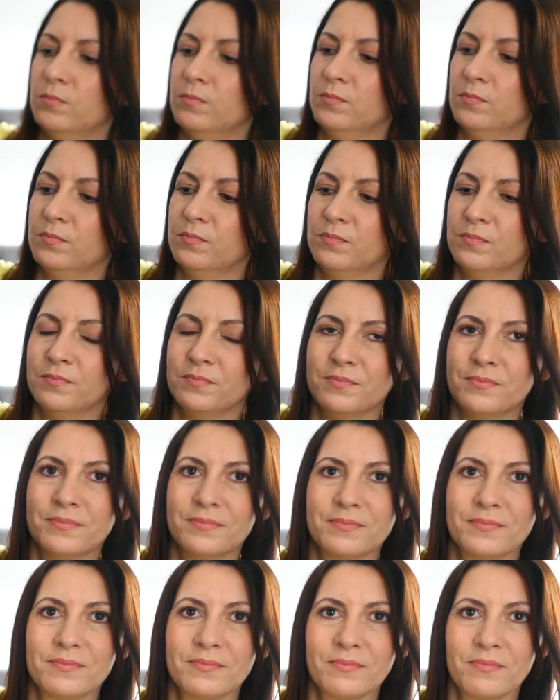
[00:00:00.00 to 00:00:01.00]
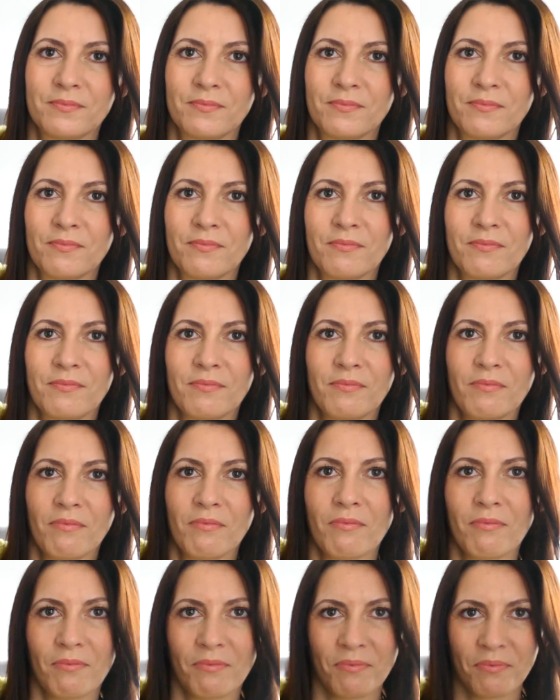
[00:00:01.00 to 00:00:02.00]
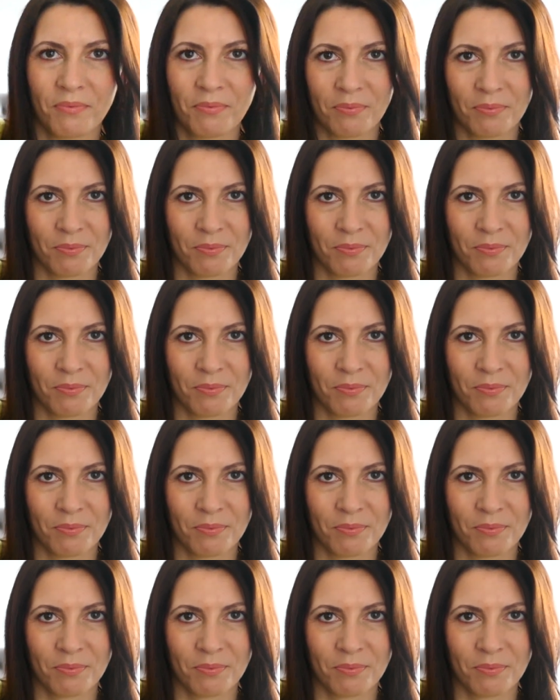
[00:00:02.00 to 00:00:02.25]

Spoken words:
Nobody speaks.